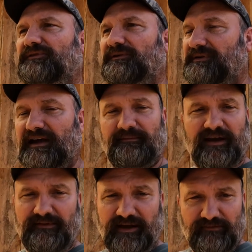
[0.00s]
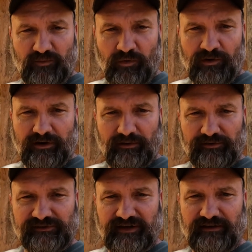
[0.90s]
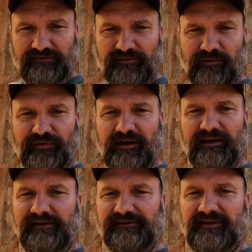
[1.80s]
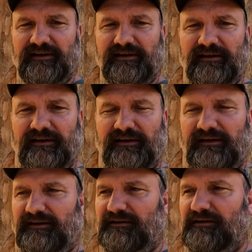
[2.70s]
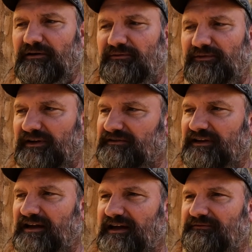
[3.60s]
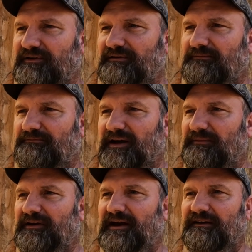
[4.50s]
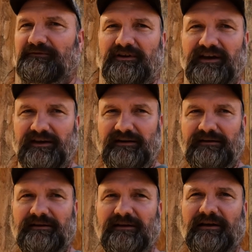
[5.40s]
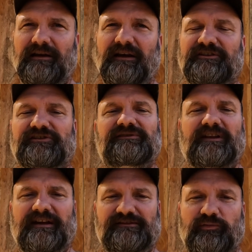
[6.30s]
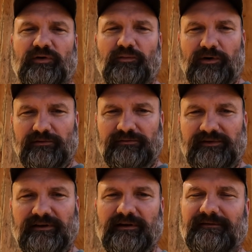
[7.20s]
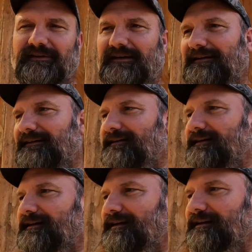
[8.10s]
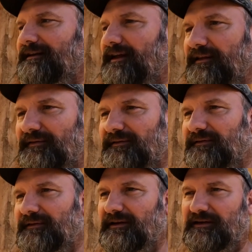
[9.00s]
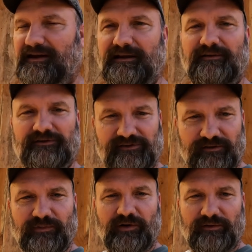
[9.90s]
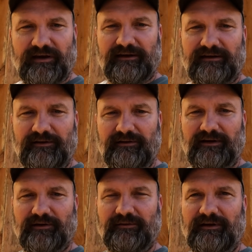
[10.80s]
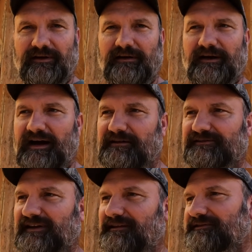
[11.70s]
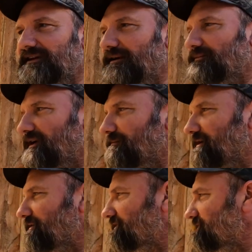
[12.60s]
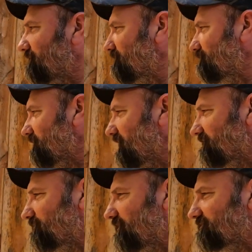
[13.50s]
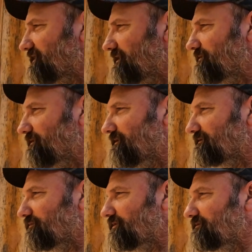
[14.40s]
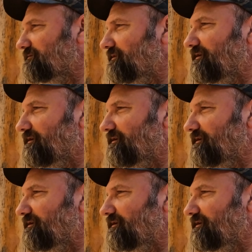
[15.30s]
sometimes maybe even work on ourselves for things that, you know, that's not even, maybe not even needed. It's just things we want, you know. And then again, there's nothing wrong with that too. You know, I could say the same thing about this blacksmith shop here. I said, well,